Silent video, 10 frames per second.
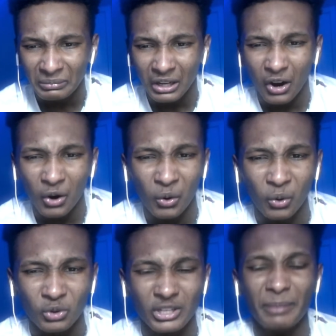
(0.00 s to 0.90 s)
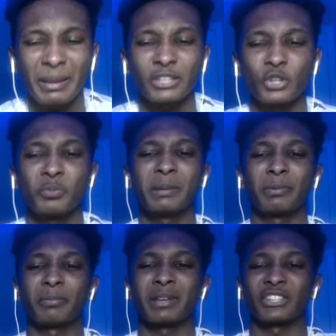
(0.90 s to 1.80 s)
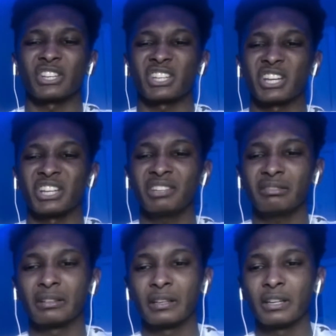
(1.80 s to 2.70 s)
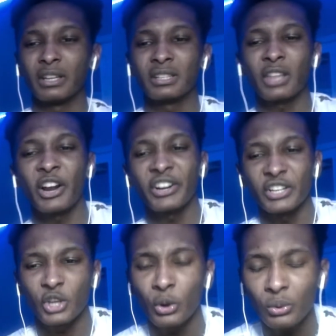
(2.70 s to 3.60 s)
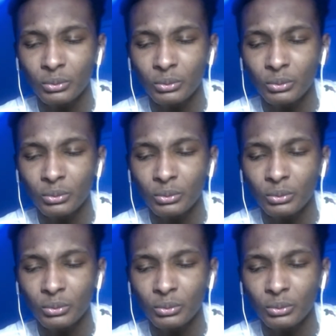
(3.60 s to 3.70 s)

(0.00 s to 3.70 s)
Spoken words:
Oh, try to make two people miss. Just couldn't. 3rd and 2.